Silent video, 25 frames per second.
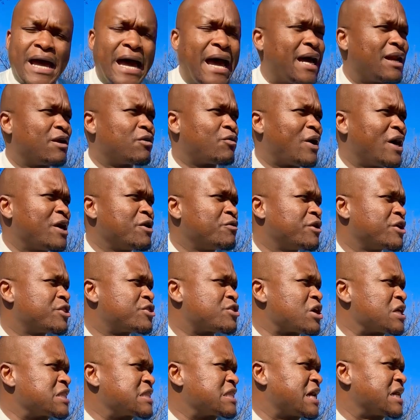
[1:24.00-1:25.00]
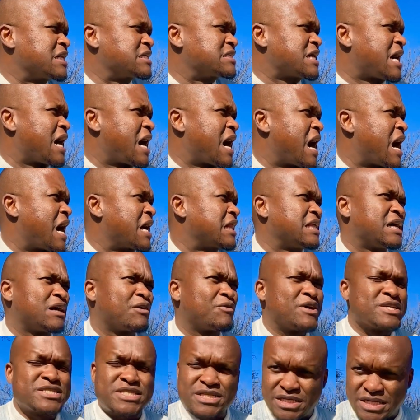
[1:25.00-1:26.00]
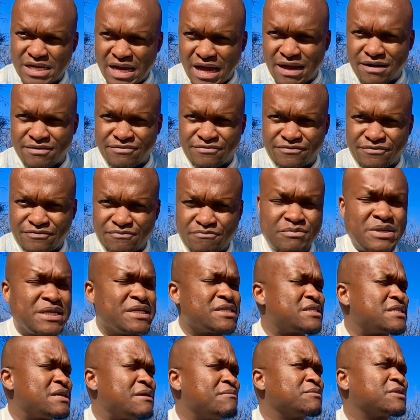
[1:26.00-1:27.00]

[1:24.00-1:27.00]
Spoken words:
And when we thought that that was enough, Mr.